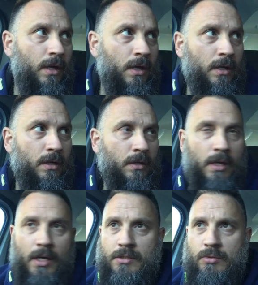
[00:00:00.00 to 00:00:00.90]
And
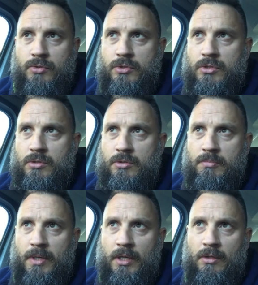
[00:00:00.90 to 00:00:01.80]
as he was
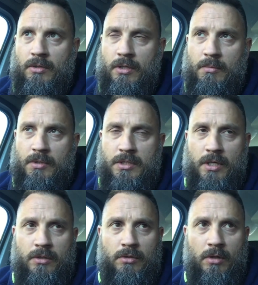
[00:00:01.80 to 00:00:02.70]
speaking to them, it
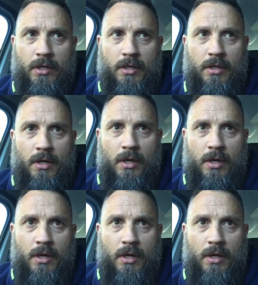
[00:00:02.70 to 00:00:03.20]
sounded like